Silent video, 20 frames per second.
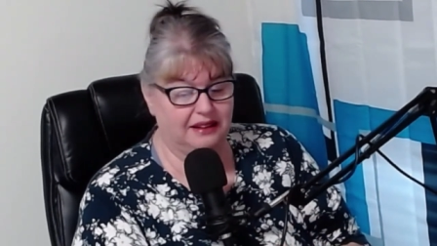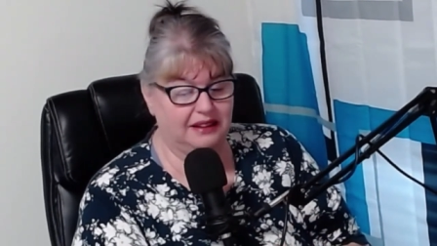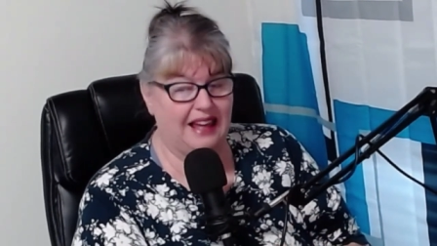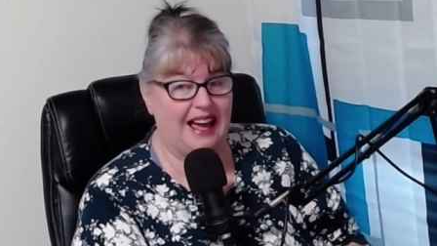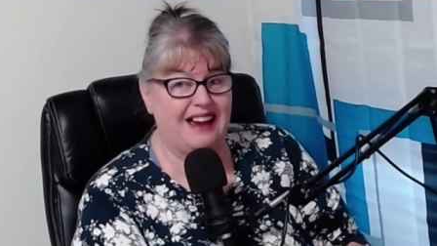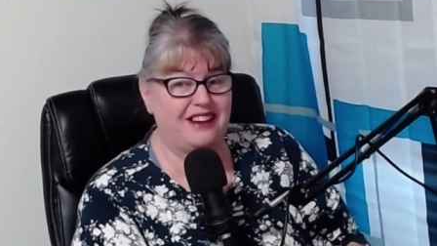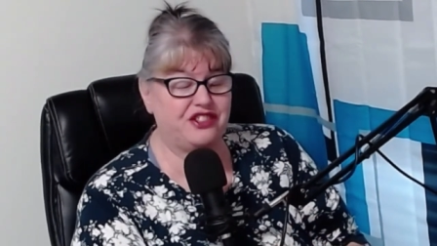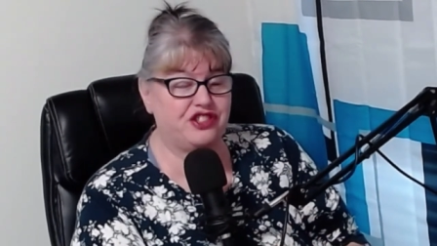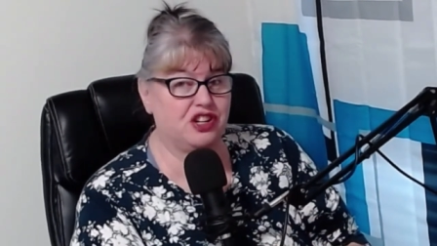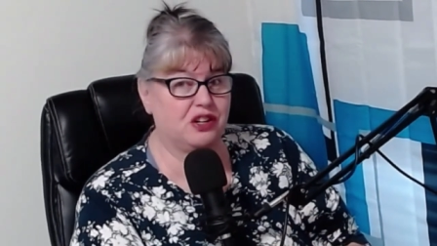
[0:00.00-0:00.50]

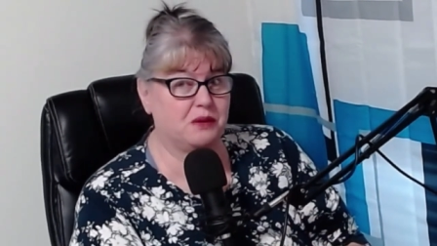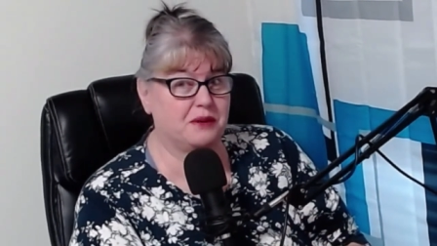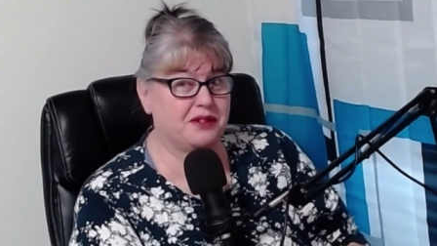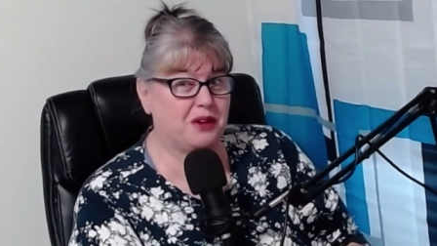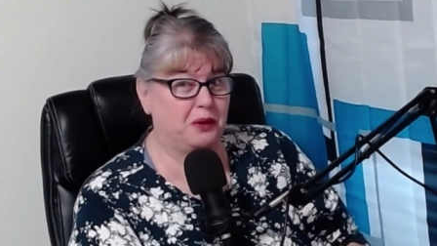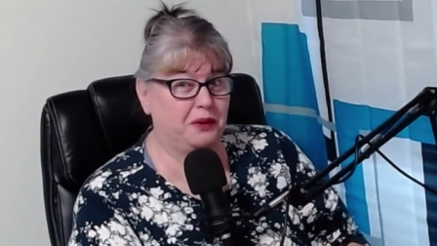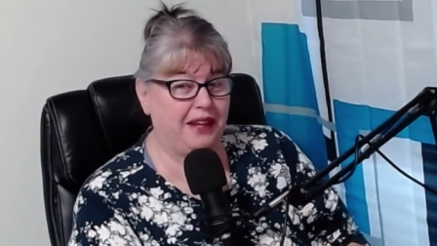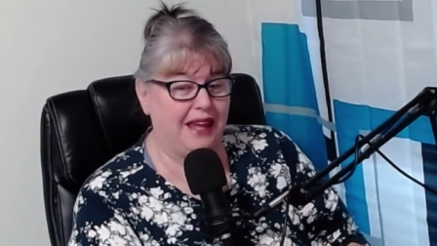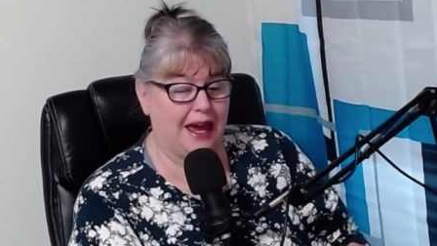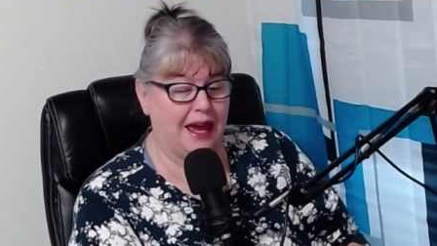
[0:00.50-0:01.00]
Last year
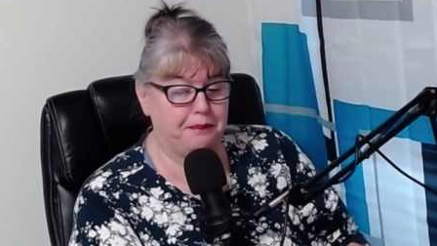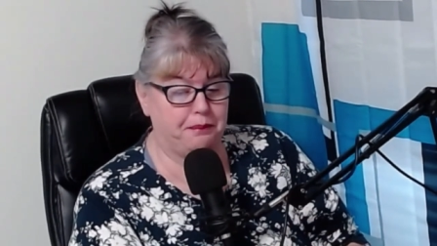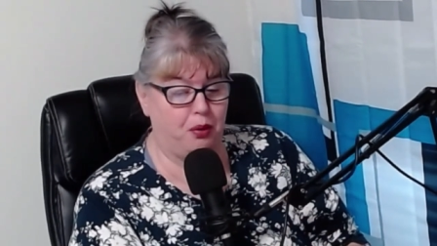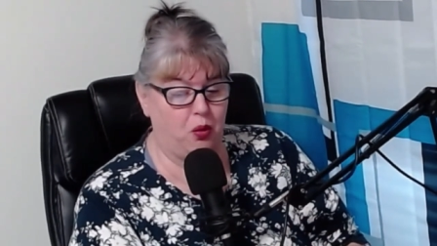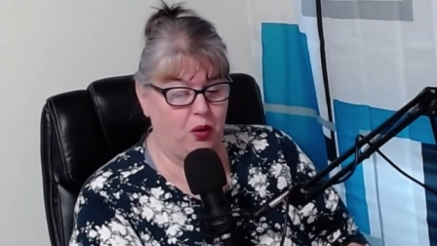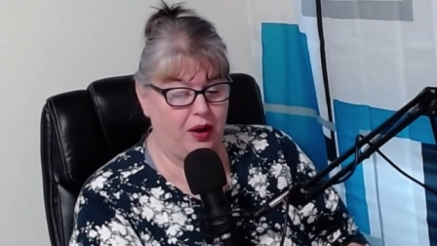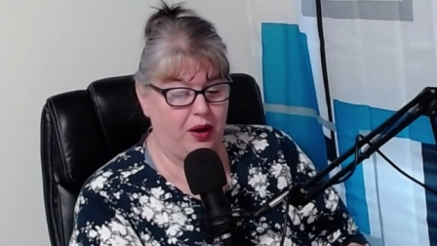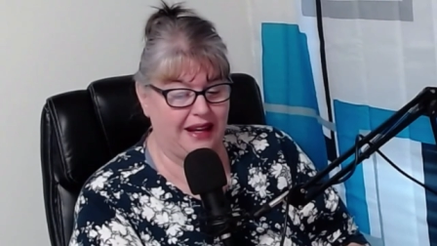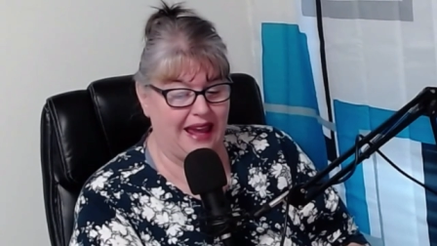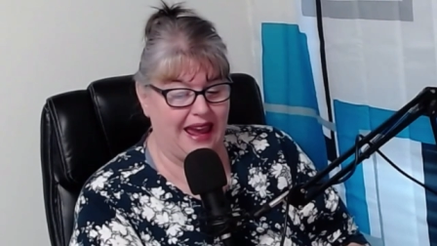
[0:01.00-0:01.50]
was only at
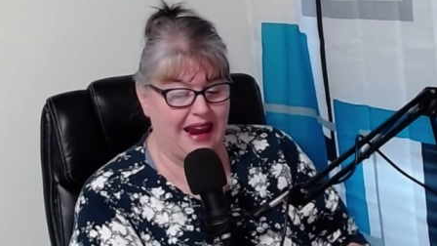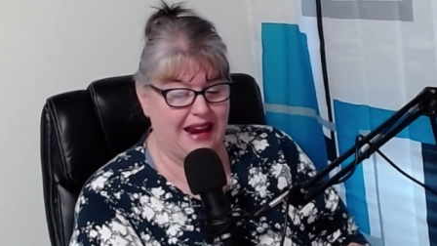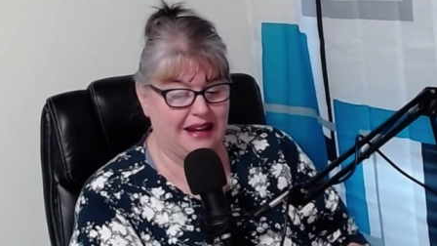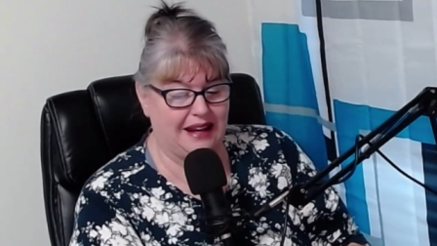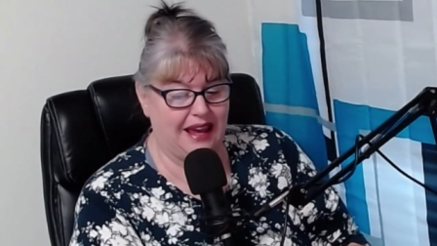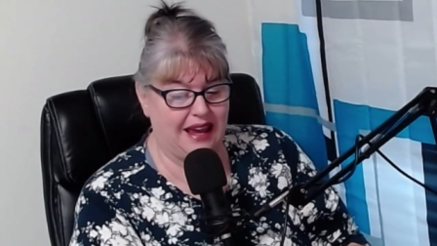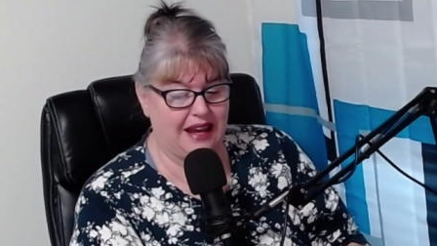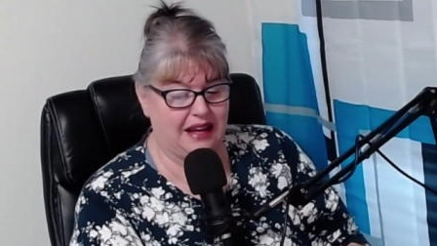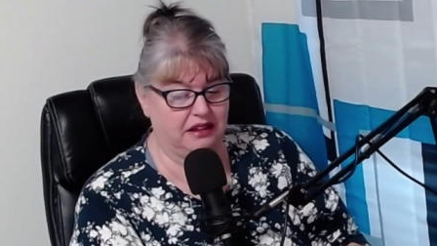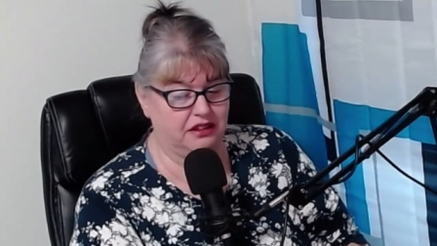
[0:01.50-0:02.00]

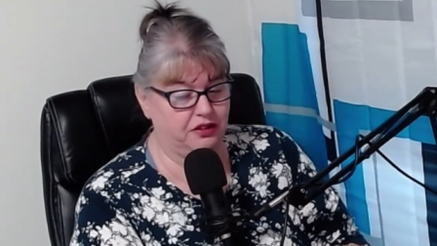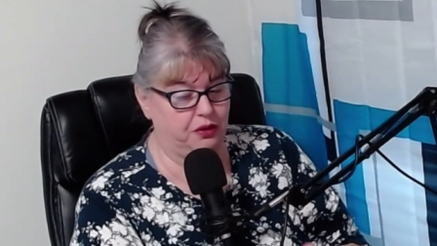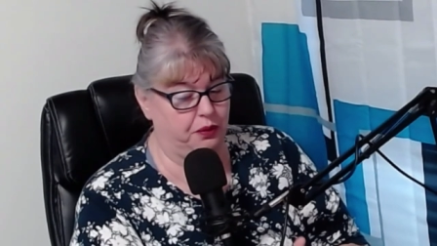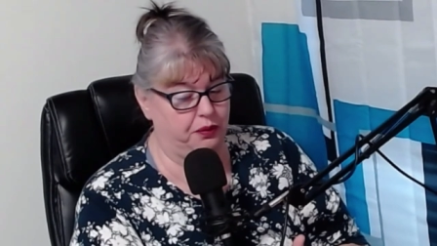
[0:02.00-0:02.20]
0.88.